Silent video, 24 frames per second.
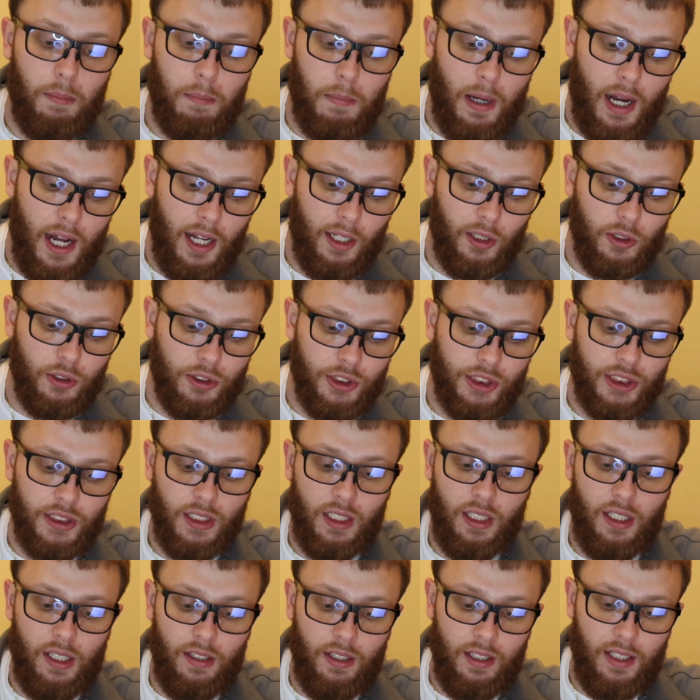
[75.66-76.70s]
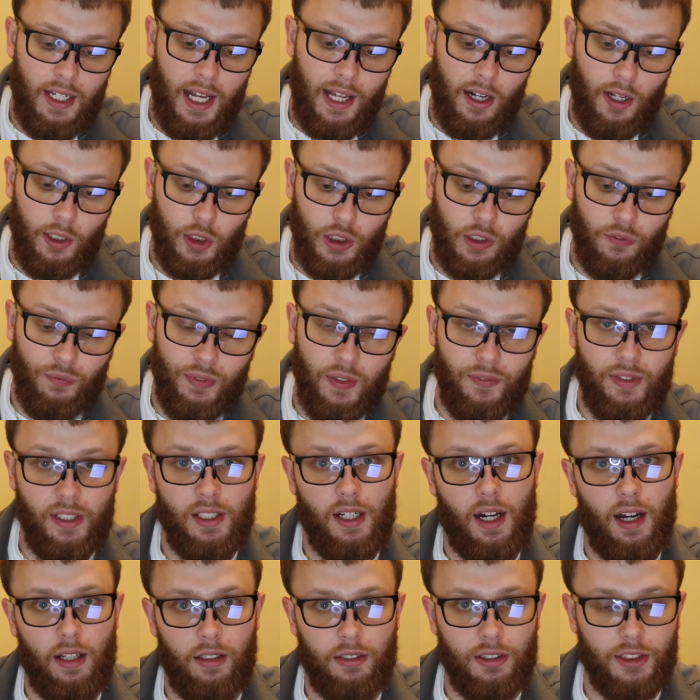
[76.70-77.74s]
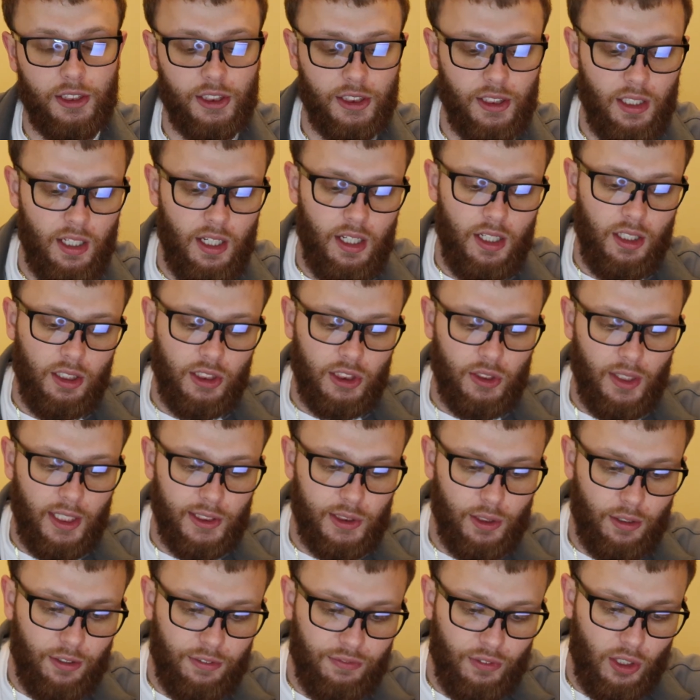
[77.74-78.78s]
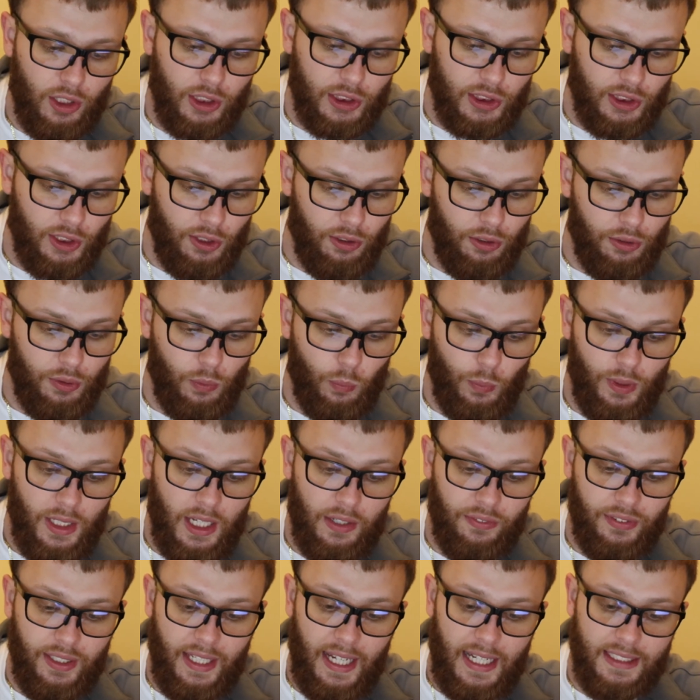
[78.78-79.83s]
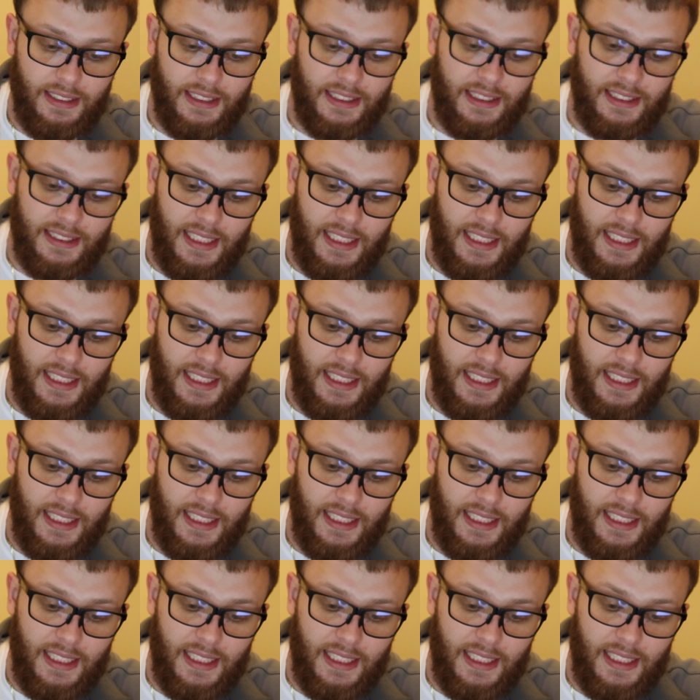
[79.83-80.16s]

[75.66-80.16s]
miles, $950. So that's our first load. We have Kansas